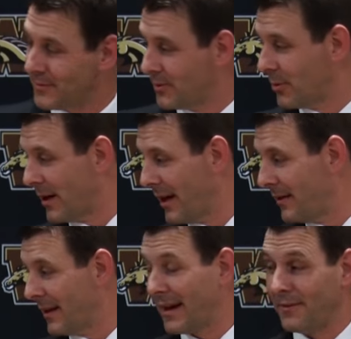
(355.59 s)

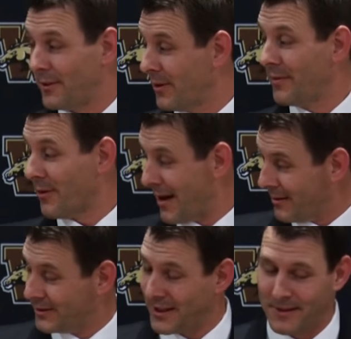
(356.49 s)
24
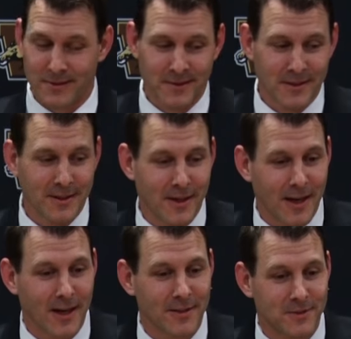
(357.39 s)
hours yet.
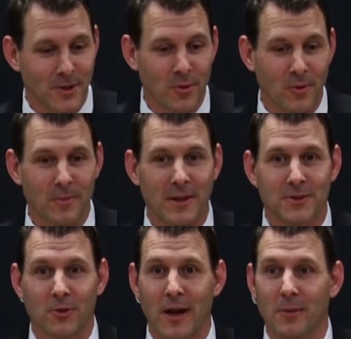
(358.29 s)
So we've been
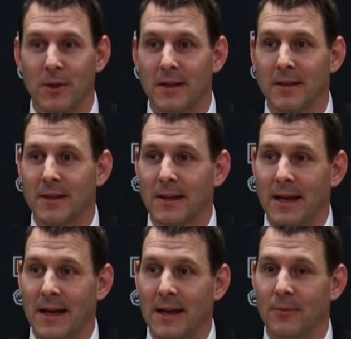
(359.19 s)
scrambling,
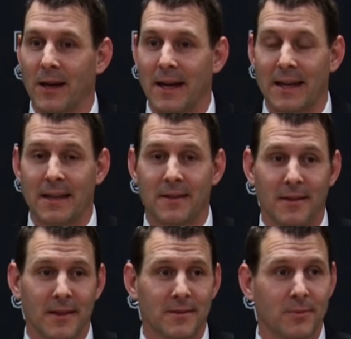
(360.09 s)
and we got to get to
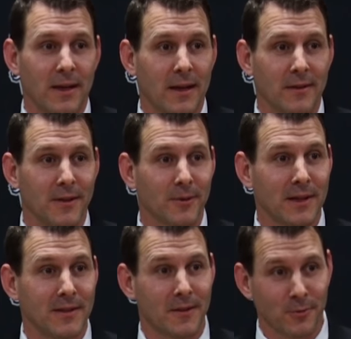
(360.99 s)
these. We got, you know,
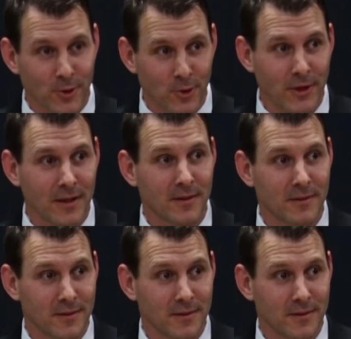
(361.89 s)
get to the recruiting